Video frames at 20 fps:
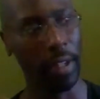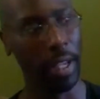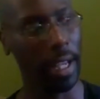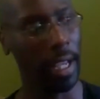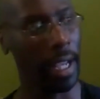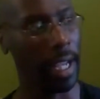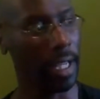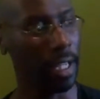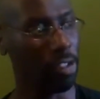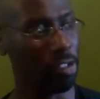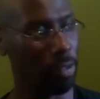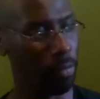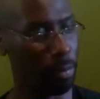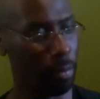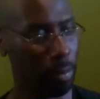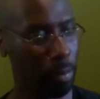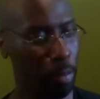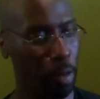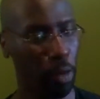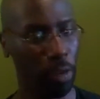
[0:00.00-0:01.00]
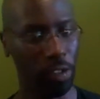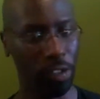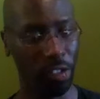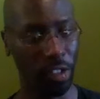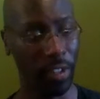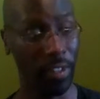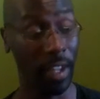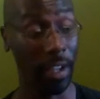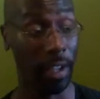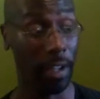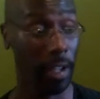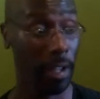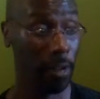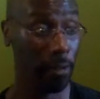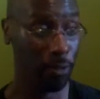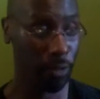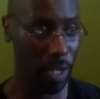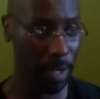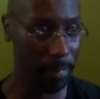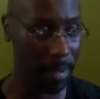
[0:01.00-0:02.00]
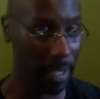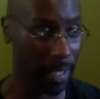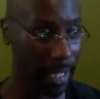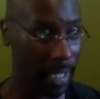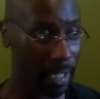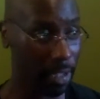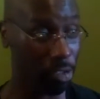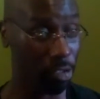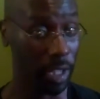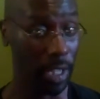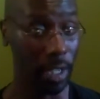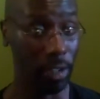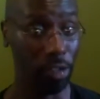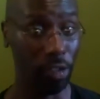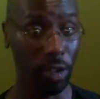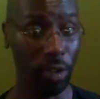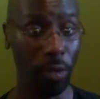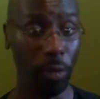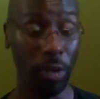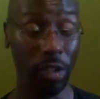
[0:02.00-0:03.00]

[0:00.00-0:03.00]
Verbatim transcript: that and it's important to see that female energy too,